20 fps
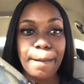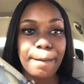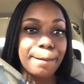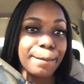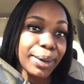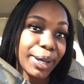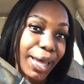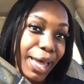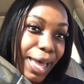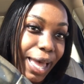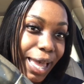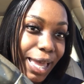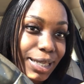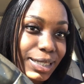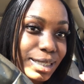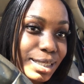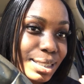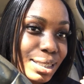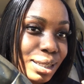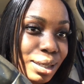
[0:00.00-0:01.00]

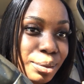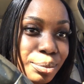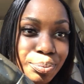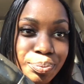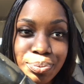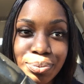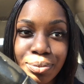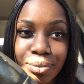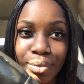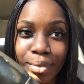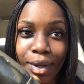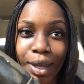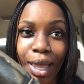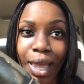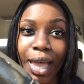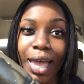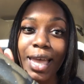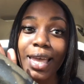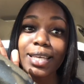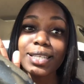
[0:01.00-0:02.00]
But
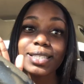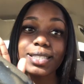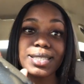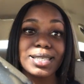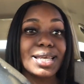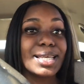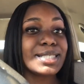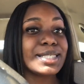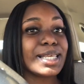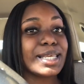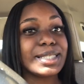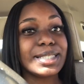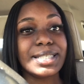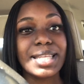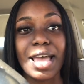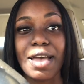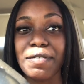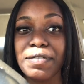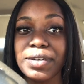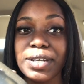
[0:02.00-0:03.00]
sis
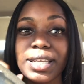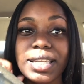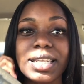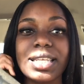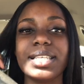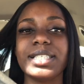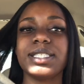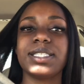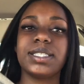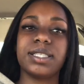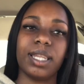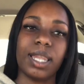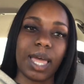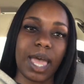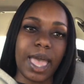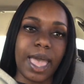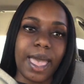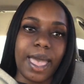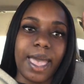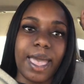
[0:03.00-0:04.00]
definitely
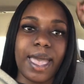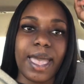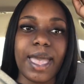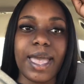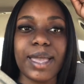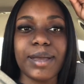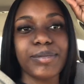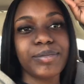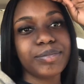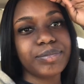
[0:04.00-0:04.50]
slayed.